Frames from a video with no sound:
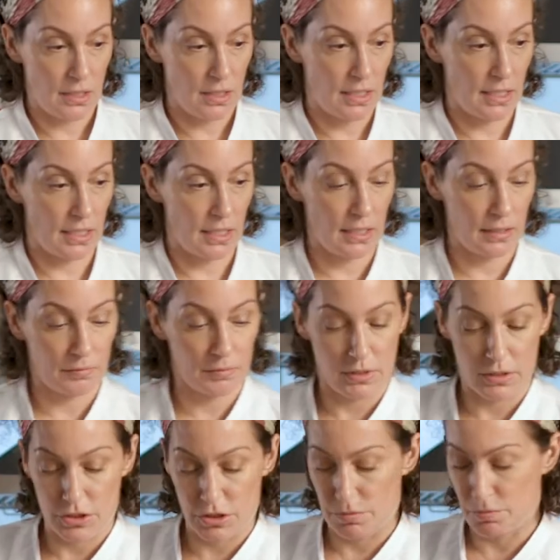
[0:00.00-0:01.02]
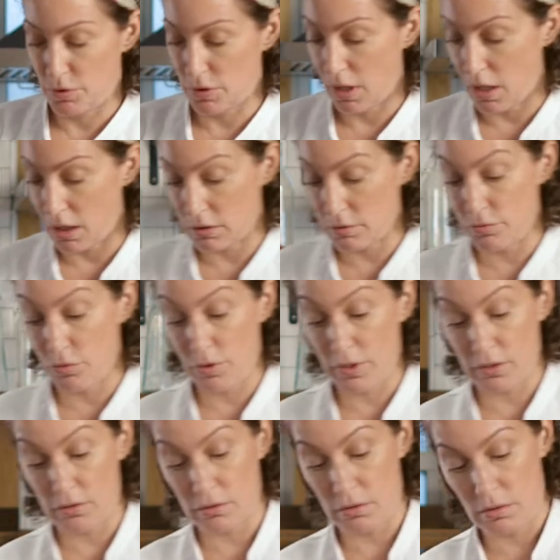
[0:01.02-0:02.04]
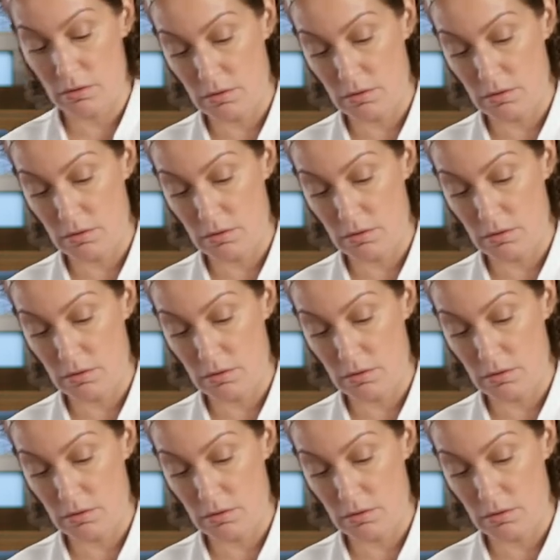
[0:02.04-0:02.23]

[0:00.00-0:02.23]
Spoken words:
And I'm going to just put olive oil.